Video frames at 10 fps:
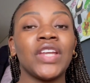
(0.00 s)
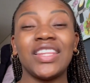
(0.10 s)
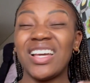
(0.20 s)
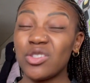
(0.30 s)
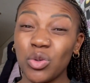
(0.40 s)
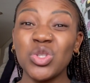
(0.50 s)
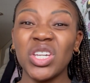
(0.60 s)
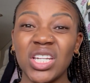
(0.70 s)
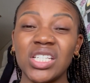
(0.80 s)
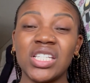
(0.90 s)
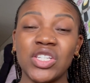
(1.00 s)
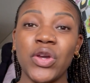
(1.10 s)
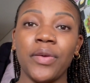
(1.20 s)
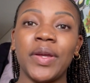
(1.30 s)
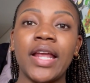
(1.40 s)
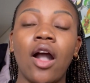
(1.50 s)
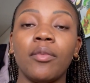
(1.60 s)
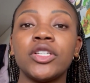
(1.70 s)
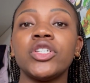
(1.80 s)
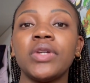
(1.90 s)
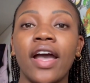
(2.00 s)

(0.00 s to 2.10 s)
That's also going to determine how much you